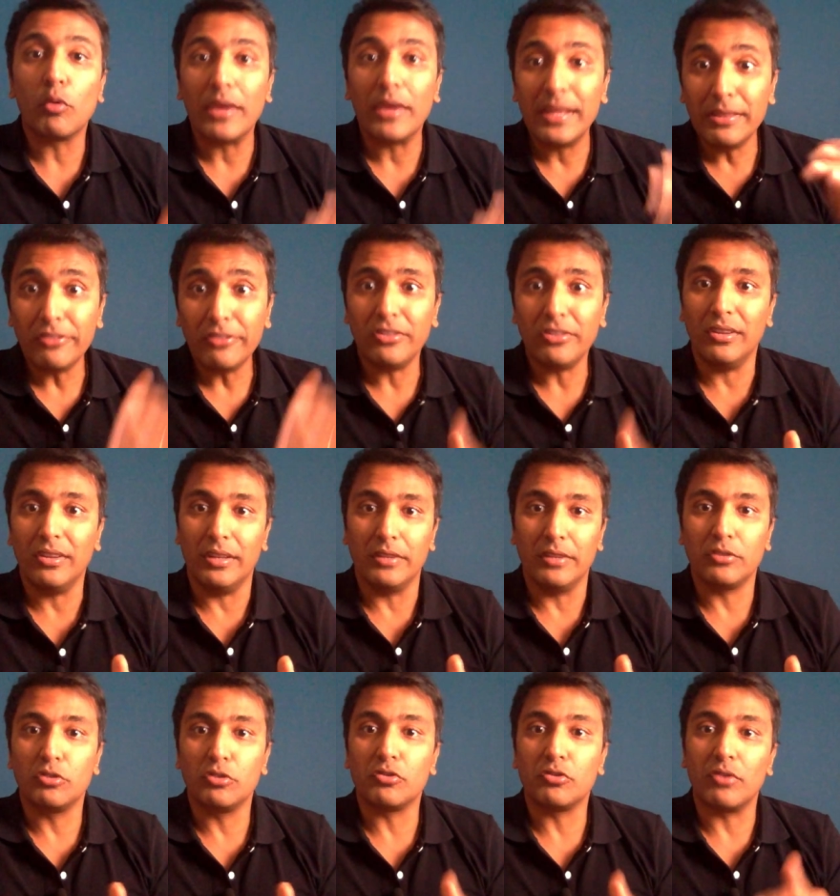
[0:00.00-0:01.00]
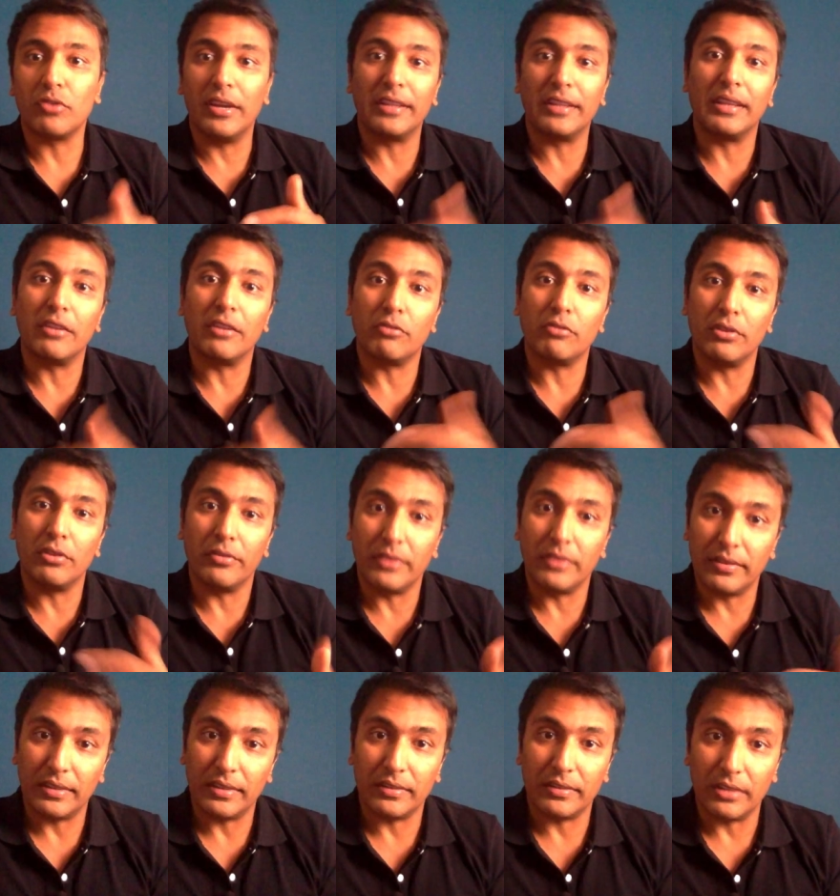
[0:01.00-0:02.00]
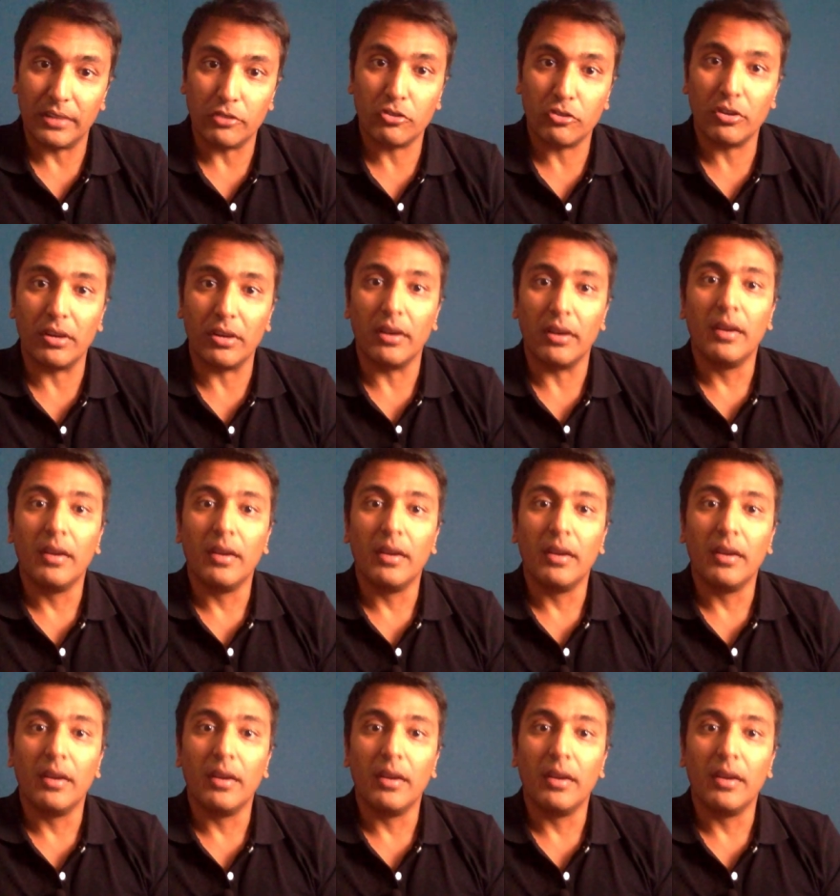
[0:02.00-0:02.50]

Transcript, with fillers: insulin to try and get rid of this excess sugar.